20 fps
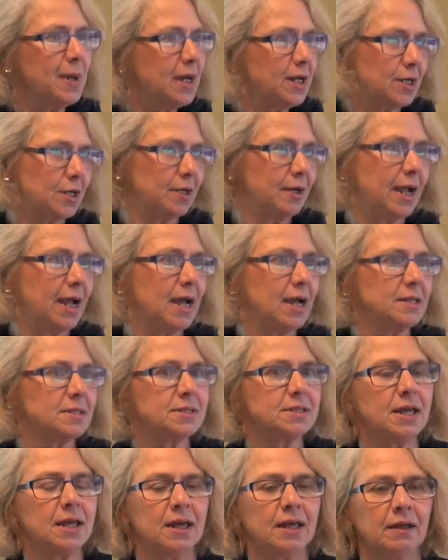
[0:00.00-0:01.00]
better at
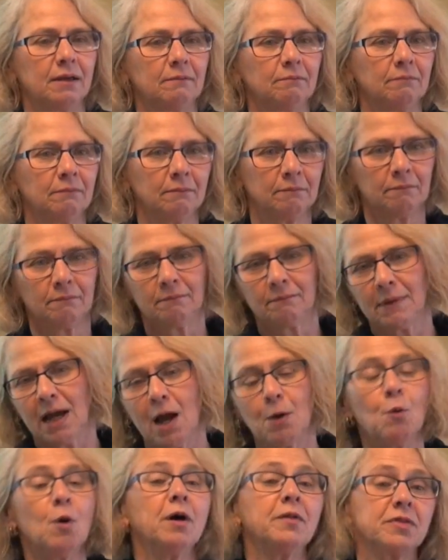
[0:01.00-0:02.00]
saying,
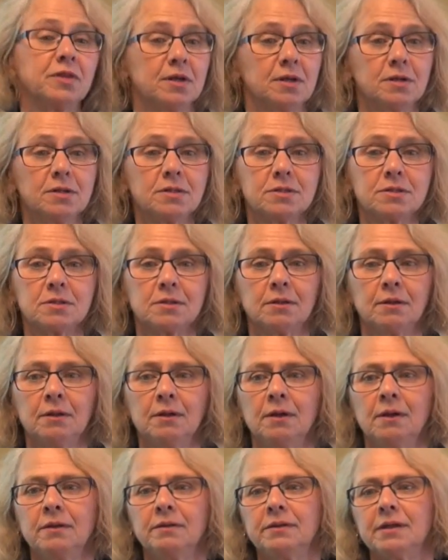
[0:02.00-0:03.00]
I want this,
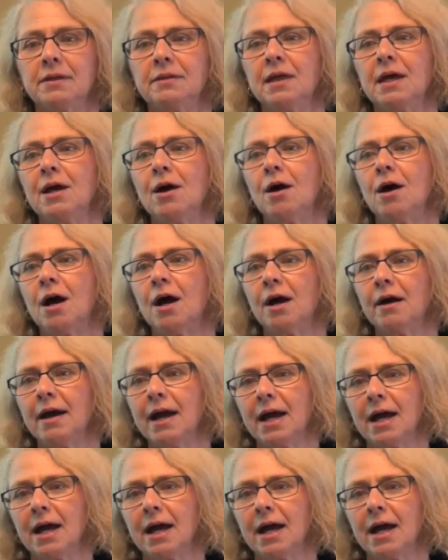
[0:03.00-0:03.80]
than they are